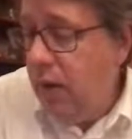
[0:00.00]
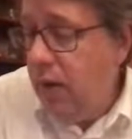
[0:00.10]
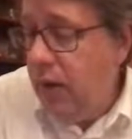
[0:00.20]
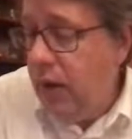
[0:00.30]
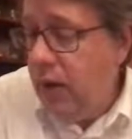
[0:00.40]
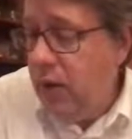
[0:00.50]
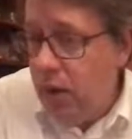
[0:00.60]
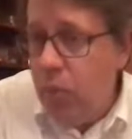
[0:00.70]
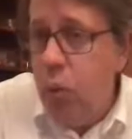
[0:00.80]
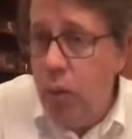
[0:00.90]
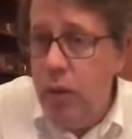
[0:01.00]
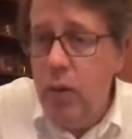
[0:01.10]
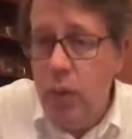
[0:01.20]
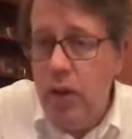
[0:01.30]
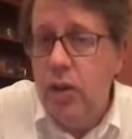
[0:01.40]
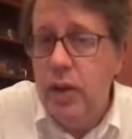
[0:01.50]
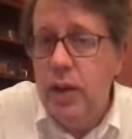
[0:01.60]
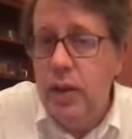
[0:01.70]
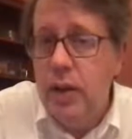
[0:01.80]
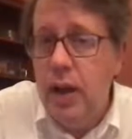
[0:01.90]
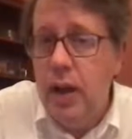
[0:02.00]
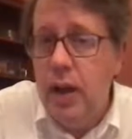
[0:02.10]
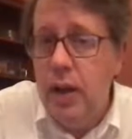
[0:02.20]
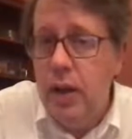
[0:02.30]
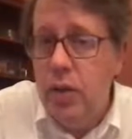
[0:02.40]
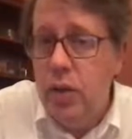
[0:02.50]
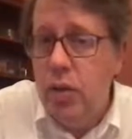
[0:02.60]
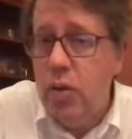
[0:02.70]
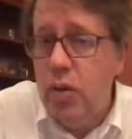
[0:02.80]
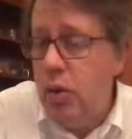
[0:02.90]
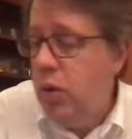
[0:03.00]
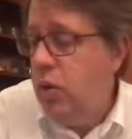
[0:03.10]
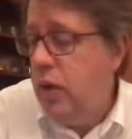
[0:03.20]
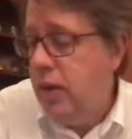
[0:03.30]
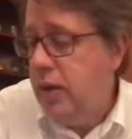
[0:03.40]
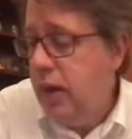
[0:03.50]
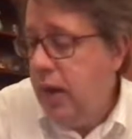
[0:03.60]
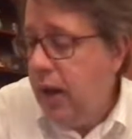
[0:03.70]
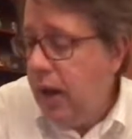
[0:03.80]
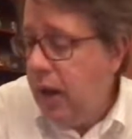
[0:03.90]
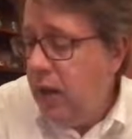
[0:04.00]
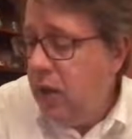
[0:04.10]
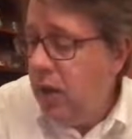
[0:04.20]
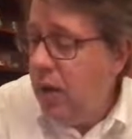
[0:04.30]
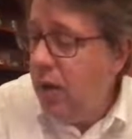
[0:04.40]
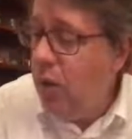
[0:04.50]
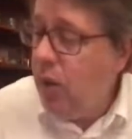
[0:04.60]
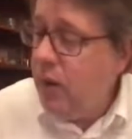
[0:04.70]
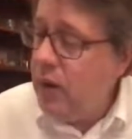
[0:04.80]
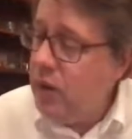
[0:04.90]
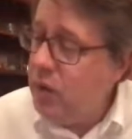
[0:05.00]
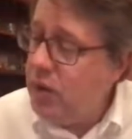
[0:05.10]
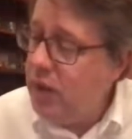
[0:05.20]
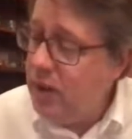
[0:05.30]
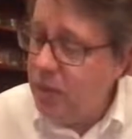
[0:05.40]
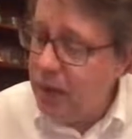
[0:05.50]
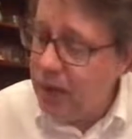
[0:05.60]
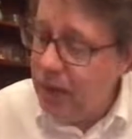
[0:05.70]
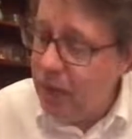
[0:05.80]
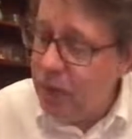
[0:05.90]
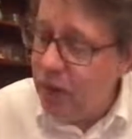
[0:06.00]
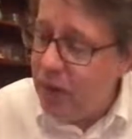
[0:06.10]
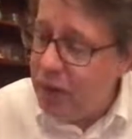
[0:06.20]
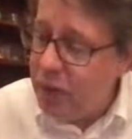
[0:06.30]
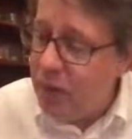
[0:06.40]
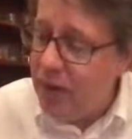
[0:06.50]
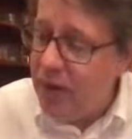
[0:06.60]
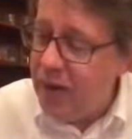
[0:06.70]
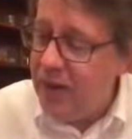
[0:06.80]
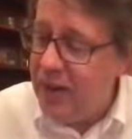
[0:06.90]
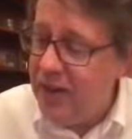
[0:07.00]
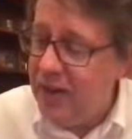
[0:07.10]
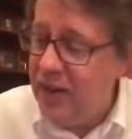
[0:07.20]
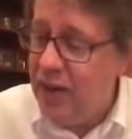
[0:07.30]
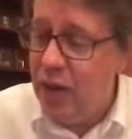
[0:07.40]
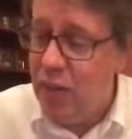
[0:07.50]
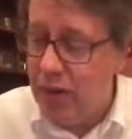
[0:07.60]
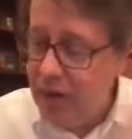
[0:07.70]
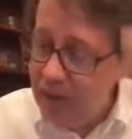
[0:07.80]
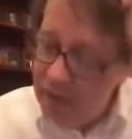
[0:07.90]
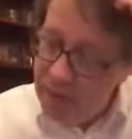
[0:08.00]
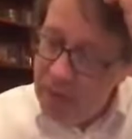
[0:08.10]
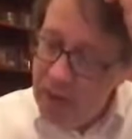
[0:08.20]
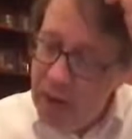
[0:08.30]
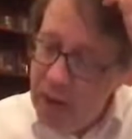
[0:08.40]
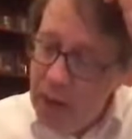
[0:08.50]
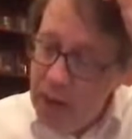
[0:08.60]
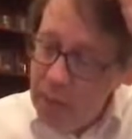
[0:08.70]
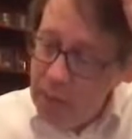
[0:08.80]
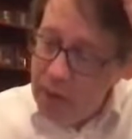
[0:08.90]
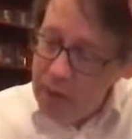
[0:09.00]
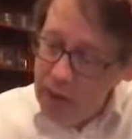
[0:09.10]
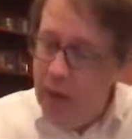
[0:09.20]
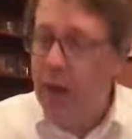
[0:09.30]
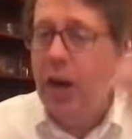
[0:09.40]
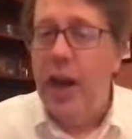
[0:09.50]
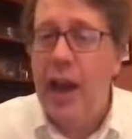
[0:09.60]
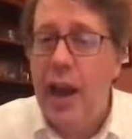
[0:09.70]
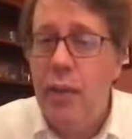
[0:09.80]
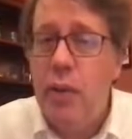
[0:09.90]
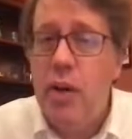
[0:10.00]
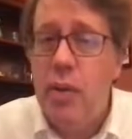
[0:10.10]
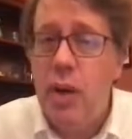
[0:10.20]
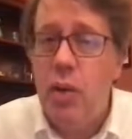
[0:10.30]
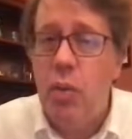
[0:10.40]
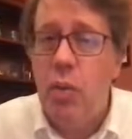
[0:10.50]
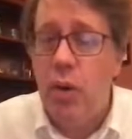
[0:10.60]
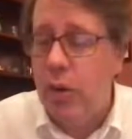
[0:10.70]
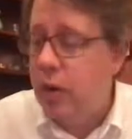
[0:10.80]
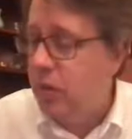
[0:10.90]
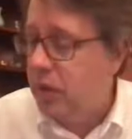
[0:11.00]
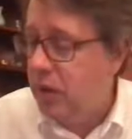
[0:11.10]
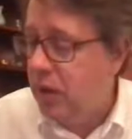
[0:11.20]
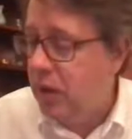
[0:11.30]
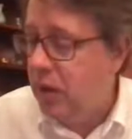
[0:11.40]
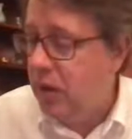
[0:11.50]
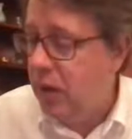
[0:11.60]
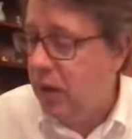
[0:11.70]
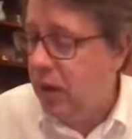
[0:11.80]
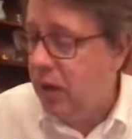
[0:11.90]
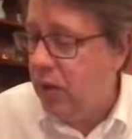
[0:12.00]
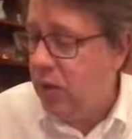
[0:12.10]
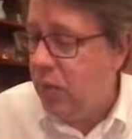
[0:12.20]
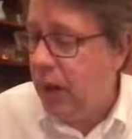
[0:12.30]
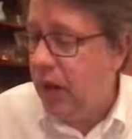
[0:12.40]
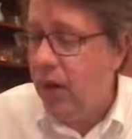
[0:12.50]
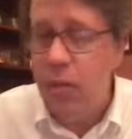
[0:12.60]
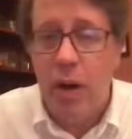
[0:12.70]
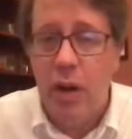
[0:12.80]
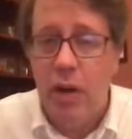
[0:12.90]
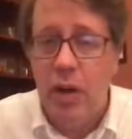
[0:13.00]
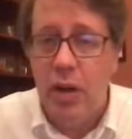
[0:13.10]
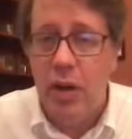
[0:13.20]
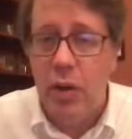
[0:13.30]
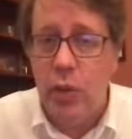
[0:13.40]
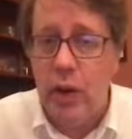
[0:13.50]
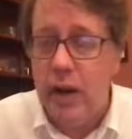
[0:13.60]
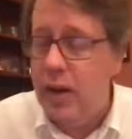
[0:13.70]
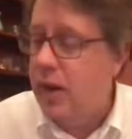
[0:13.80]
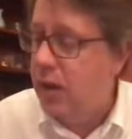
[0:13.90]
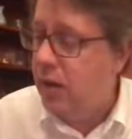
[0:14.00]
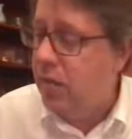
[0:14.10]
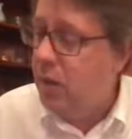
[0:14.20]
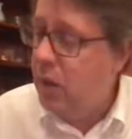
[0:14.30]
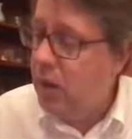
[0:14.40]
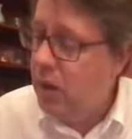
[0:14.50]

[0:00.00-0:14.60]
led to important questions on the structure of solutions. It's quite interesting to me that it was also done in 1963, but halfway around the world, it was done in Japan rather than the United Kingdom.